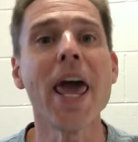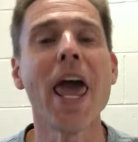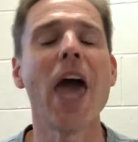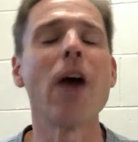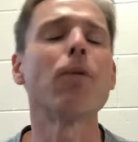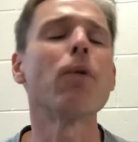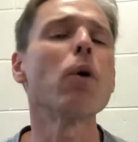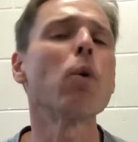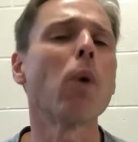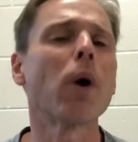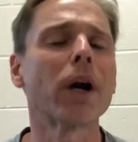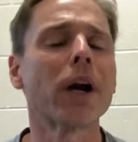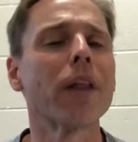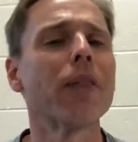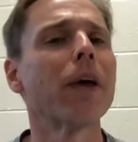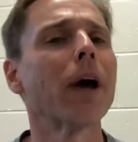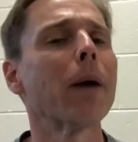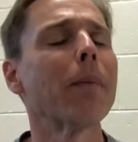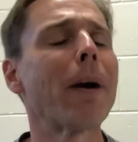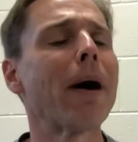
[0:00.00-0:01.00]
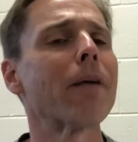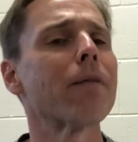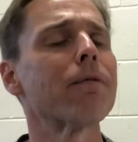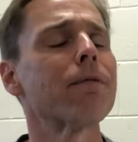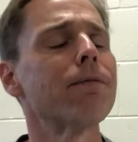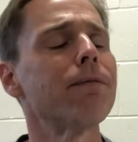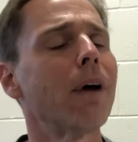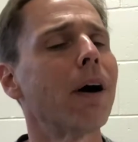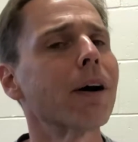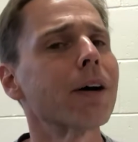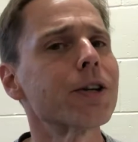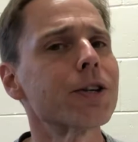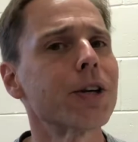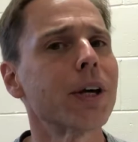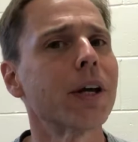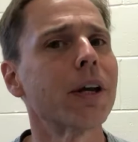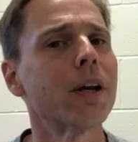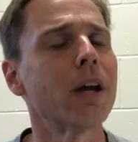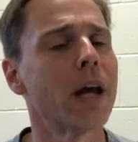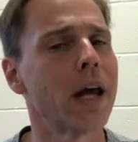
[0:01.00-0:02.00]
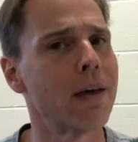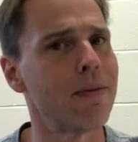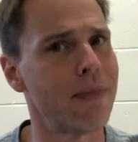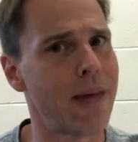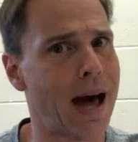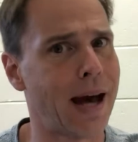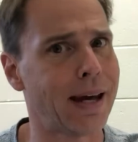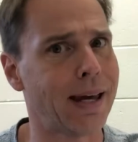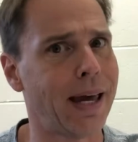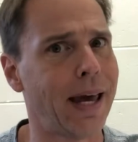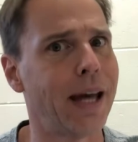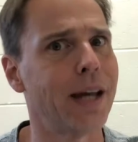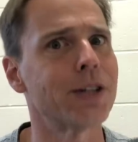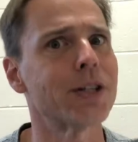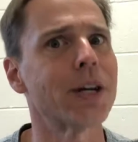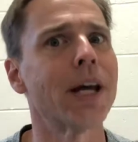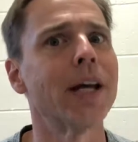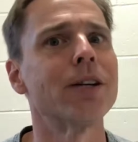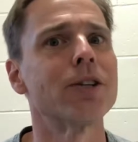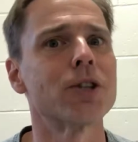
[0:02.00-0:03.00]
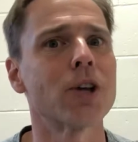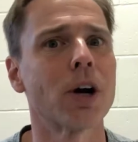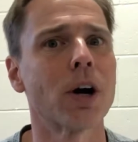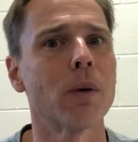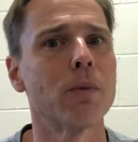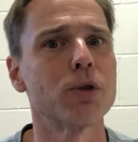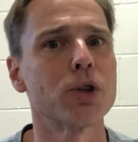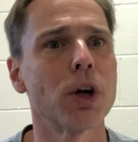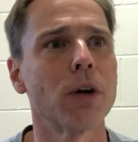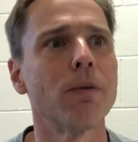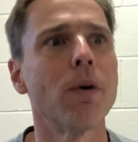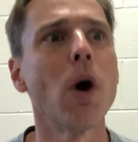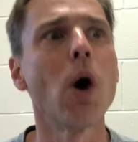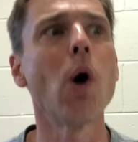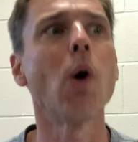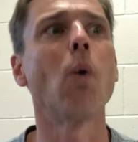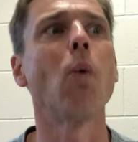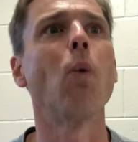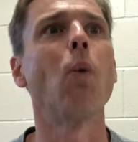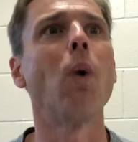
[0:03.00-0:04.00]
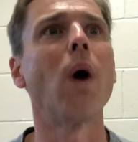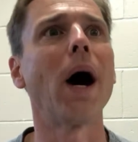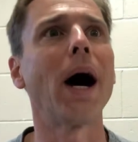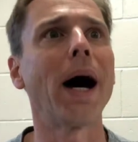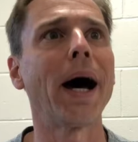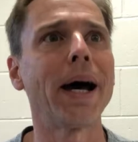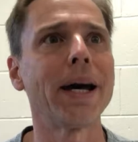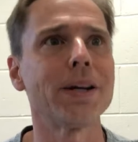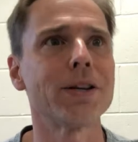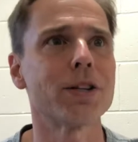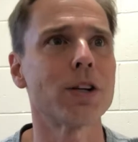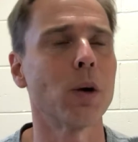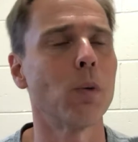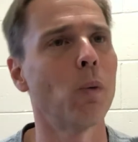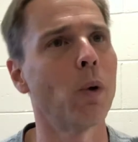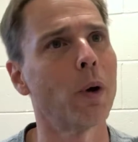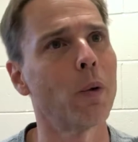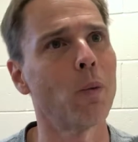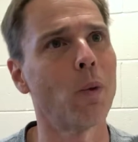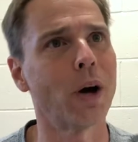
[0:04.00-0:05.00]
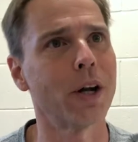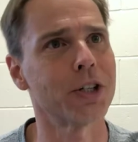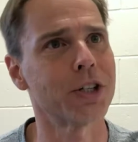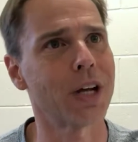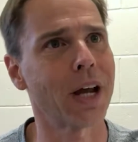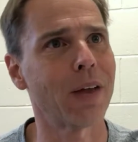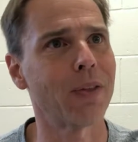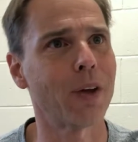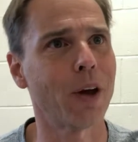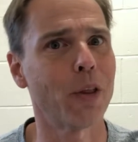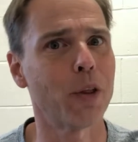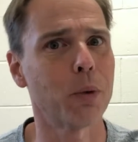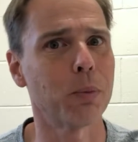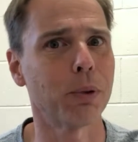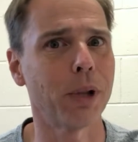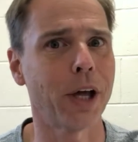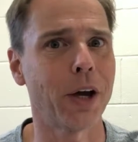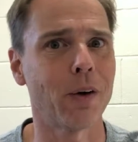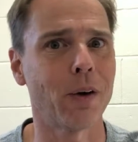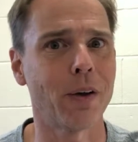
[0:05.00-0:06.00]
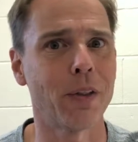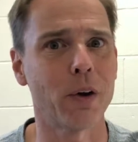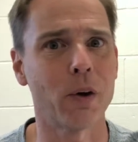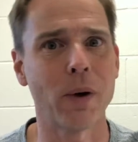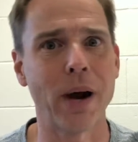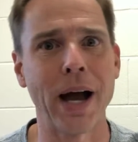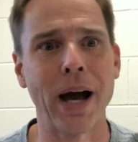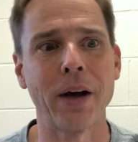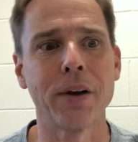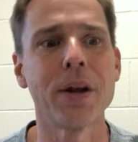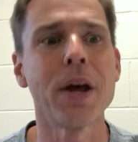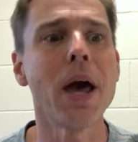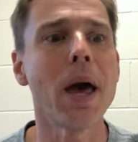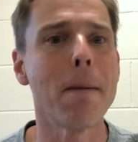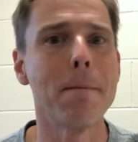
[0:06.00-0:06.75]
If we wanted to think about function in that case in terms of why someone wants to get the other player on the ground,